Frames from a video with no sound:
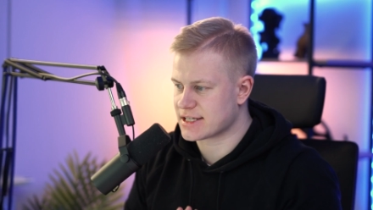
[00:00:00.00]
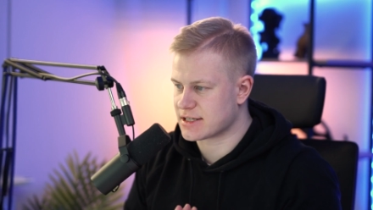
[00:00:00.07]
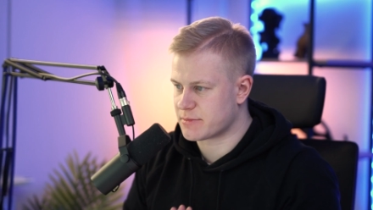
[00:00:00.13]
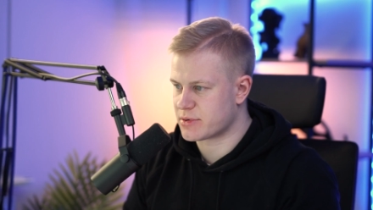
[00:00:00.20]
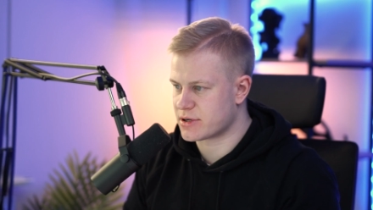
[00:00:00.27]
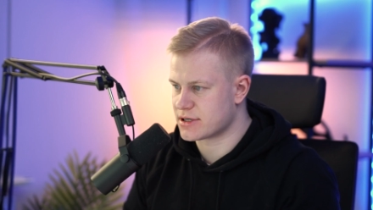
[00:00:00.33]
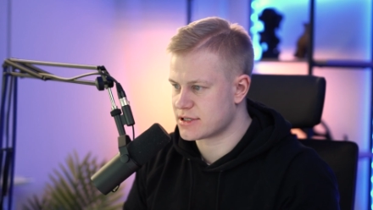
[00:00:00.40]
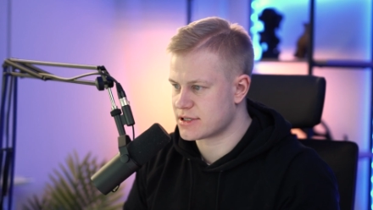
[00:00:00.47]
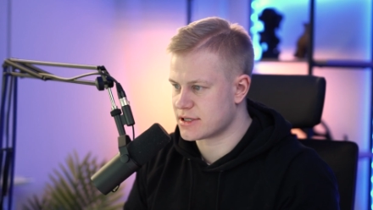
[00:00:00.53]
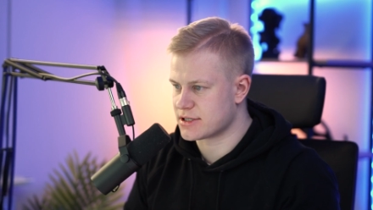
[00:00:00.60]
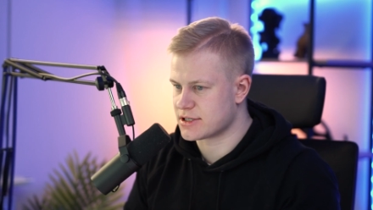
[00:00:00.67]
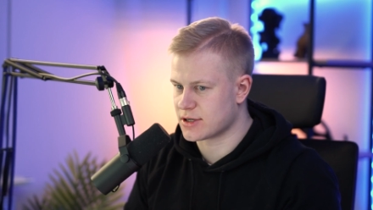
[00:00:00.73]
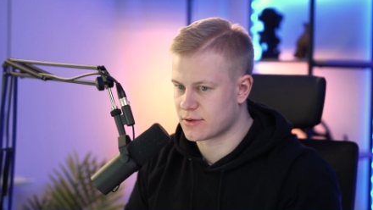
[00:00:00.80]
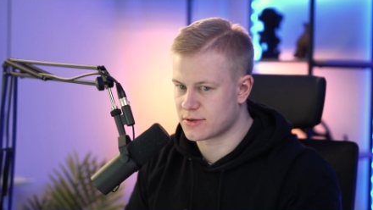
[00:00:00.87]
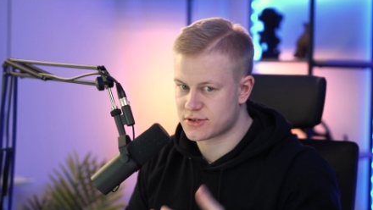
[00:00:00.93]
as a
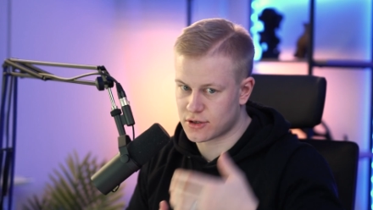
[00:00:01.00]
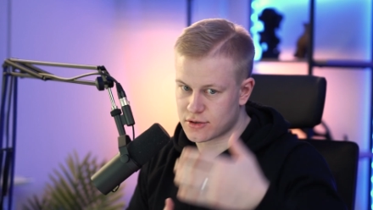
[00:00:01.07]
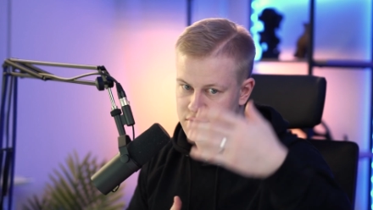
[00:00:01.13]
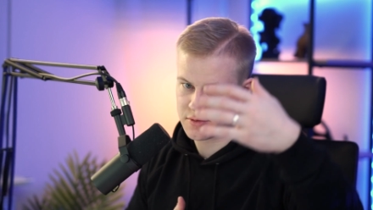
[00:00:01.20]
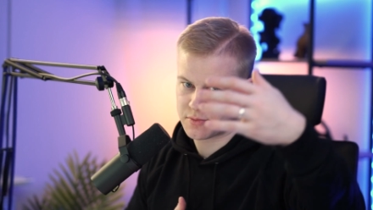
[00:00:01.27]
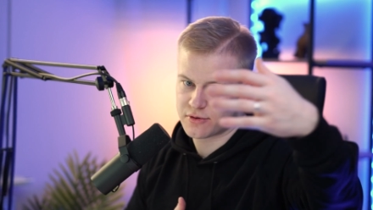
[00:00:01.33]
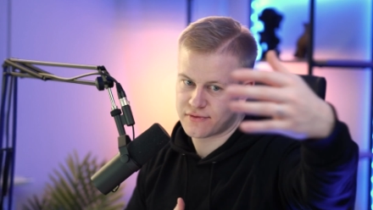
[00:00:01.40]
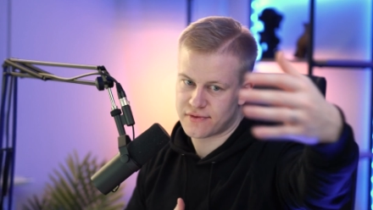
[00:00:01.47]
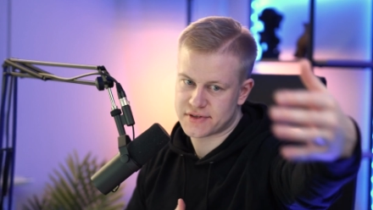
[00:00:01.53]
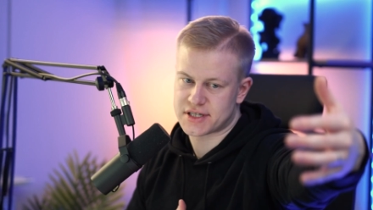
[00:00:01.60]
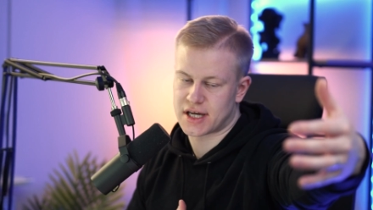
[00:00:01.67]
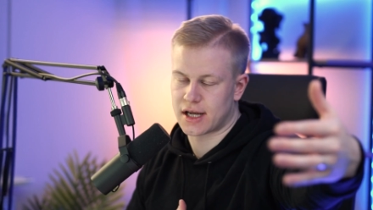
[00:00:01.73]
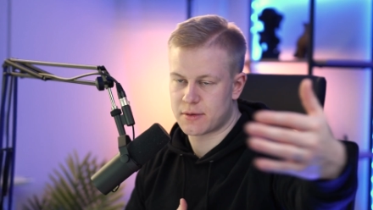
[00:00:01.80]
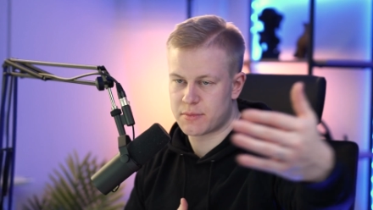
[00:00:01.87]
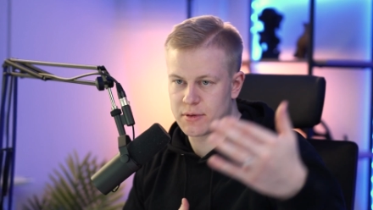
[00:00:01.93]
person so social proof
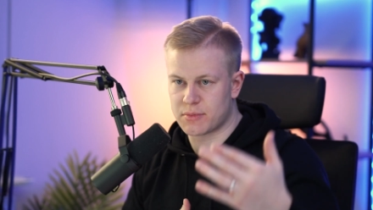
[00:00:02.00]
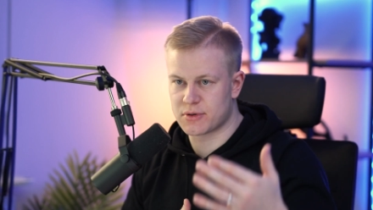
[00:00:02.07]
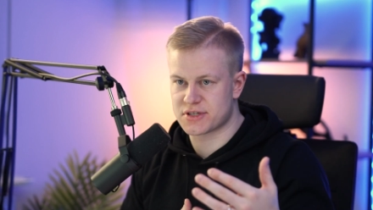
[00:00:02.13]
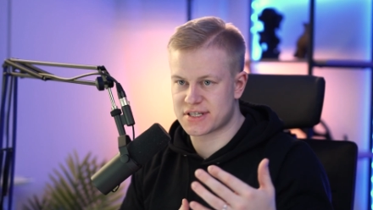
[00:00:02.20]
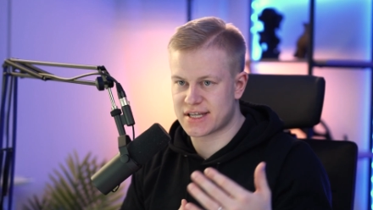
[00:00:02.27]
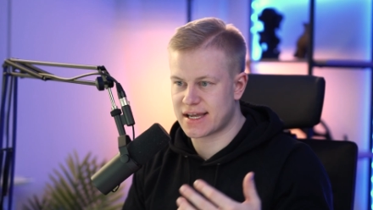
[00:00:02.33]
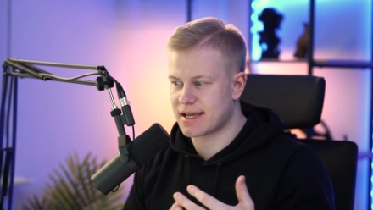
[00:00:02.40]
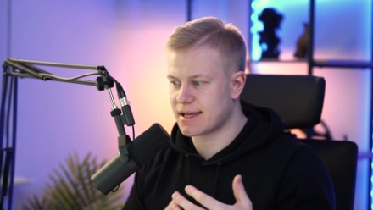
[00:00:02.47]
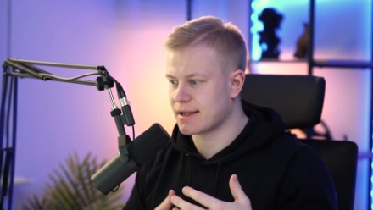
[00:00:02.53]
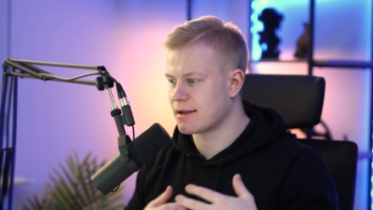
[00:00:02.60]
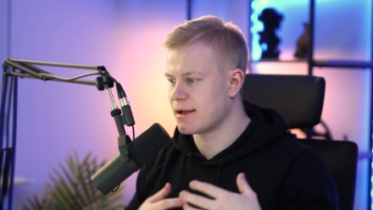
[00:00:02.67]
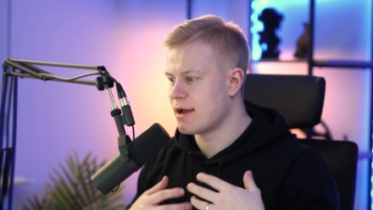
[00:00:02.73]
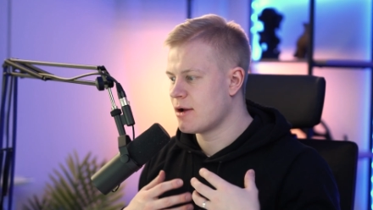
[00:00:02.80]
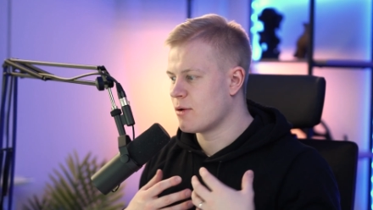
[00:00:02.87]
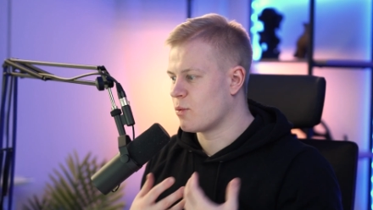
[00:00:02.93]
is other people
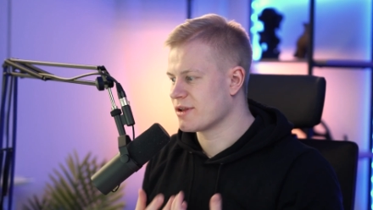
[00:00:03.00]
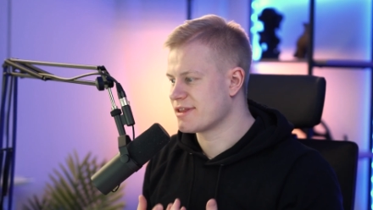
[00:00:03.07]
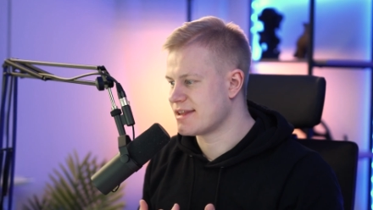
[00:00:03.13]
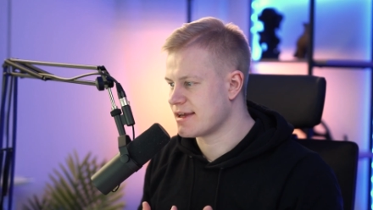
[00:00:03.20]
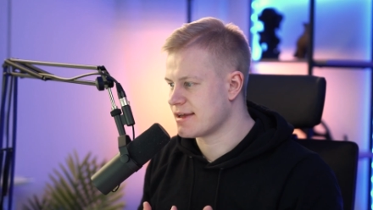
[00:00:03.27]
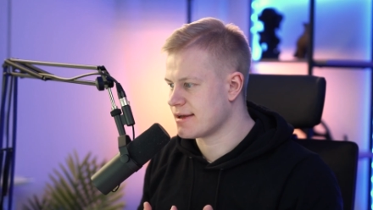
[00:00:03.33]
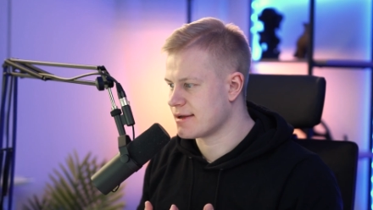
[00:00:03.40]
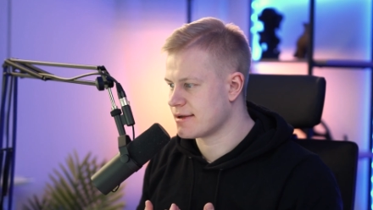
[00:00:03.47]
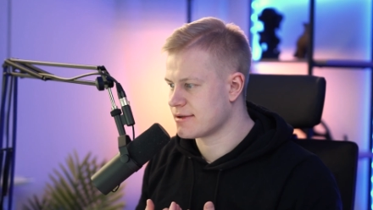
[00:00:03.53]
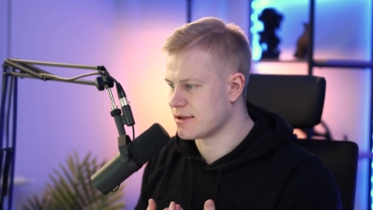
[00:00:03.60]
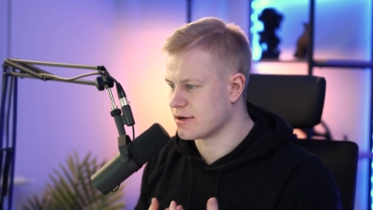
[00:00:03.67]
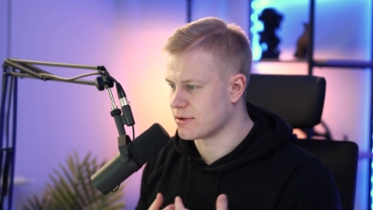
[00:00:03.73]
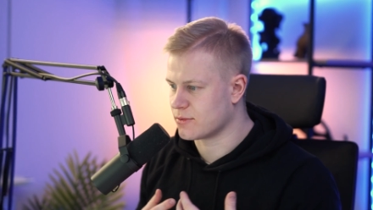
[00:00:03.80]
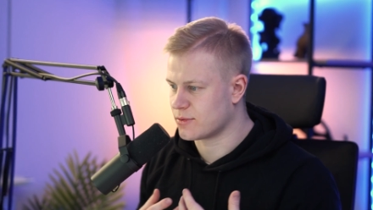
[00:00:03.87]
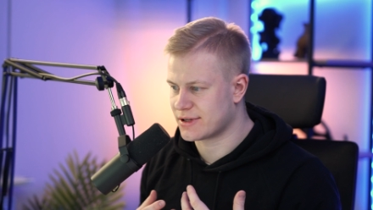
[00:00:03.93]
saying what they
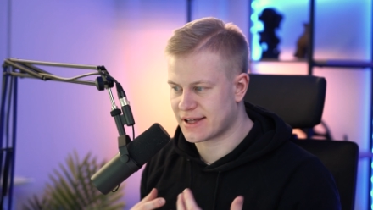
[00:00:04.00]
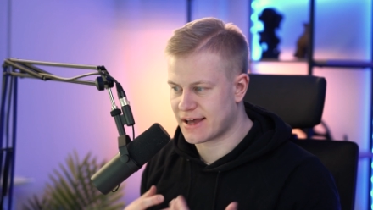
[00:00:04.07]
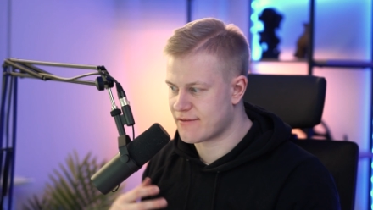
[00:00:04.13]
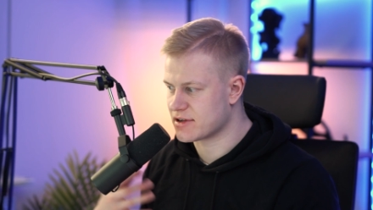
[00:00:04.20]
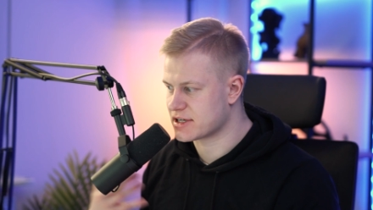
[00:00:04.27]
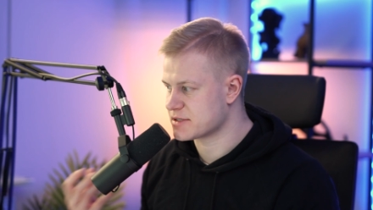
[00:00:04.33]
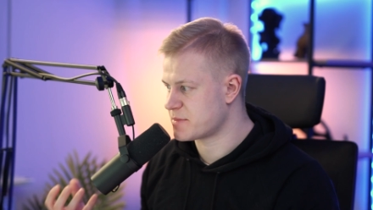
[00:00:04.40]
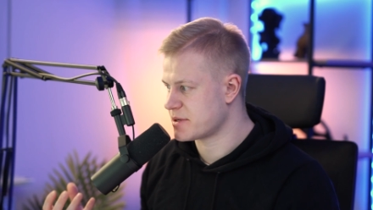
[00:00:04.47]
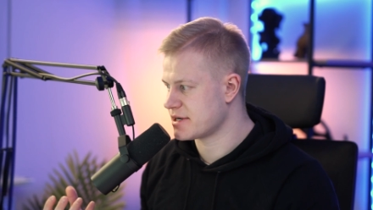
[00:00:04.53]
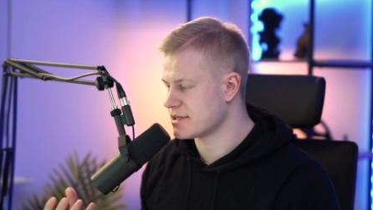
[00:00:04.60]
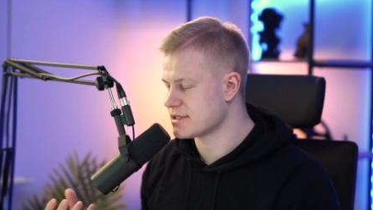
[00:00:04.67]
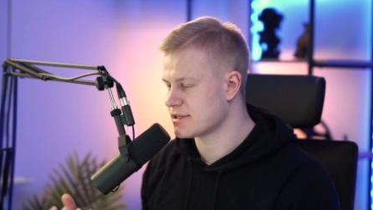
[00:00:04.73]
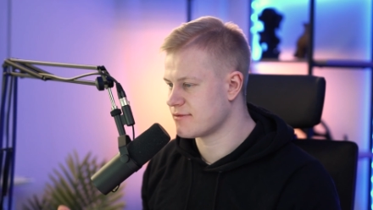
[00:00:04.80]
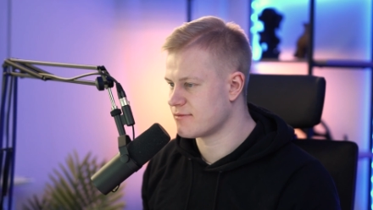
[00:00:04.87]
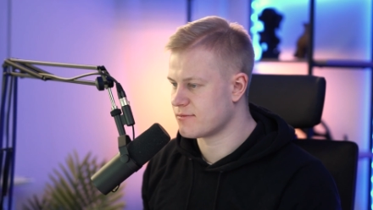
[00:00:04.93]
you know what they have
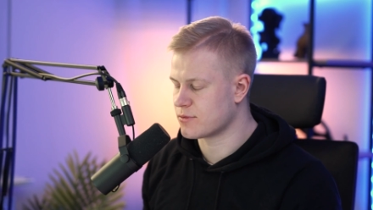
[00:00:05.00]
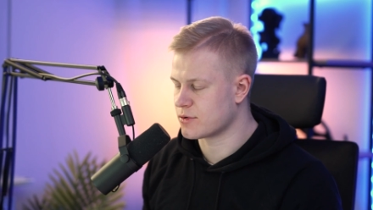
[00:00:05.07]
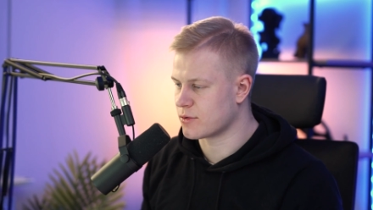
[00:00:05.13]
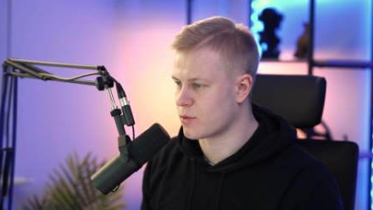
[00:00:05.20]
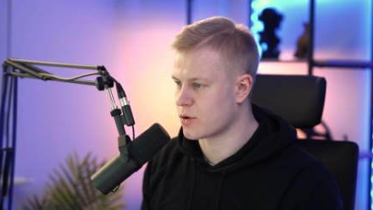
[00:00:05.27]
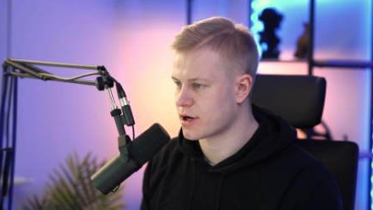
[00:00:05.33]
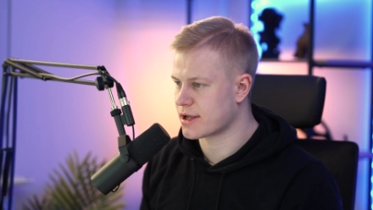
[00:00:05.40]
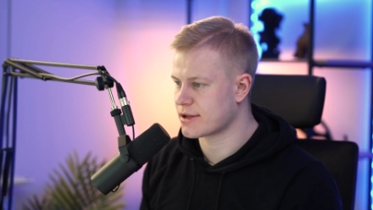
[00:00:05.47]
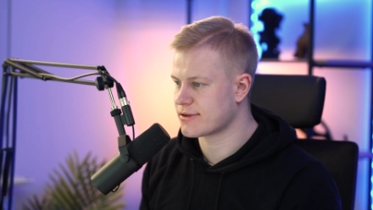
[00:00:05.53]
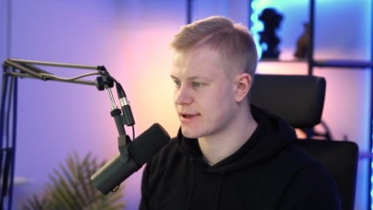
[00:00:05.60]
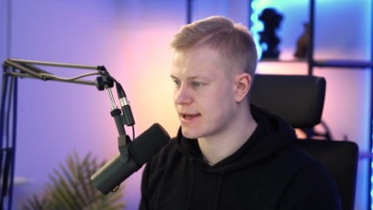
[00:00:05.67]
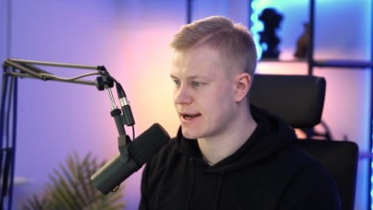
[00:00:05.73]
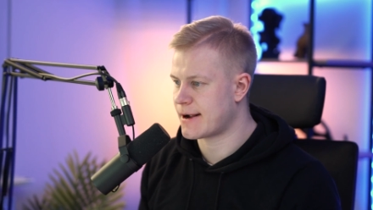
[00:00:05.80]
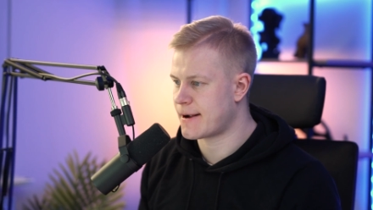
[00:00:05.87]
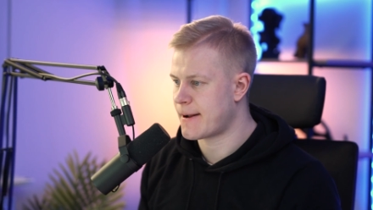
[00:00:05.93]
experienced of you know working
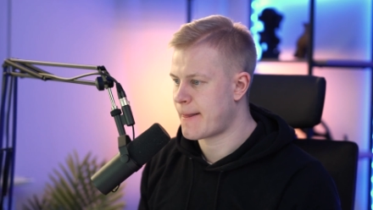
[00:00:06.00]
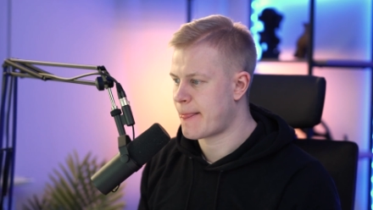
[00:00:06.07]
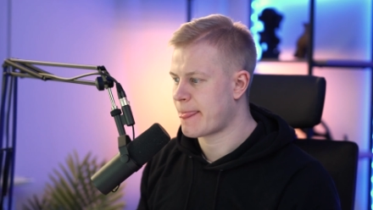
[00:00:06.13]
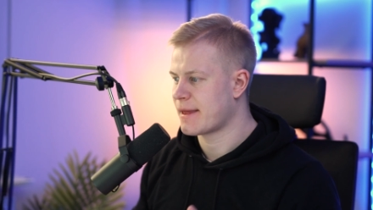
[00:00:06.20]
together